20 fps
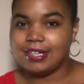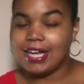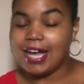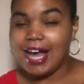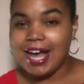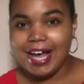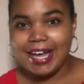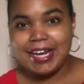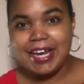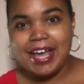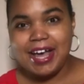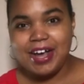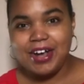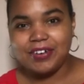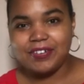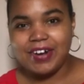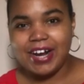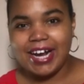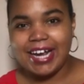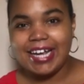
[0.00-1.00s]
I
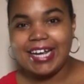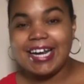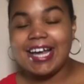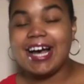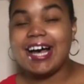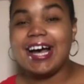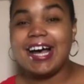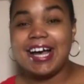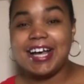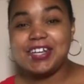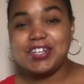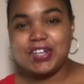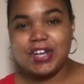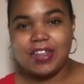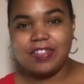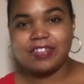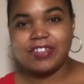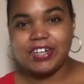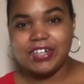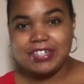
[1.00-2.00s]
know, right?
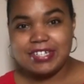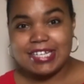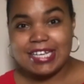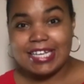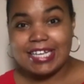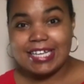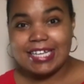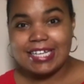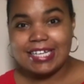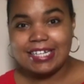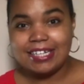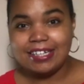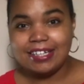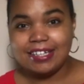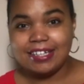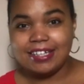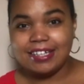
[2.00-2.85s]
113?